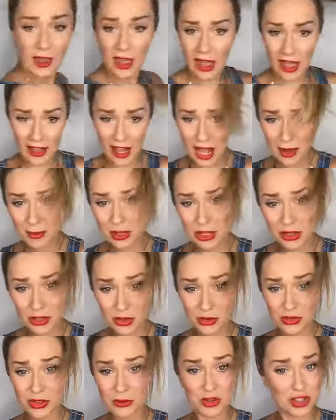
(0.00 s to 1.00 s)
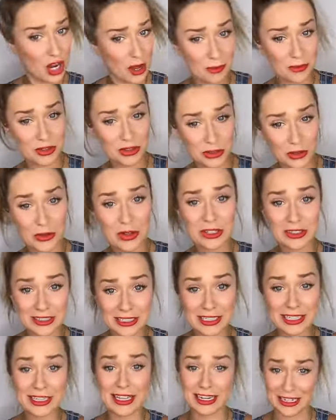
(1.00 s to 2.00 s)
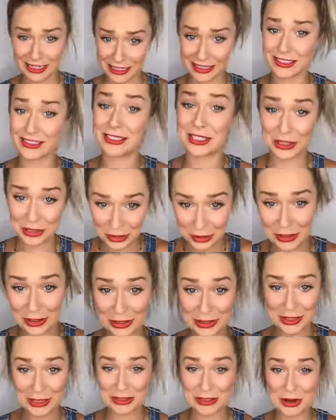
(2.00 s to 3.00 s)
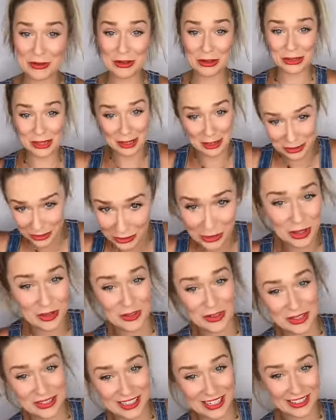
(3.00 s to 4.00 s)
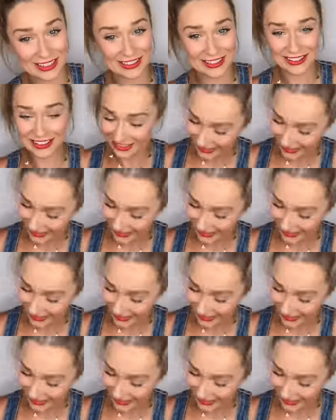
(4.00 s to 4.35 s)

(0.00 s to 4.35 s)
And I'm gonna do some jumps so you can see that it's secure. So I'm gonna look like a dork for a second.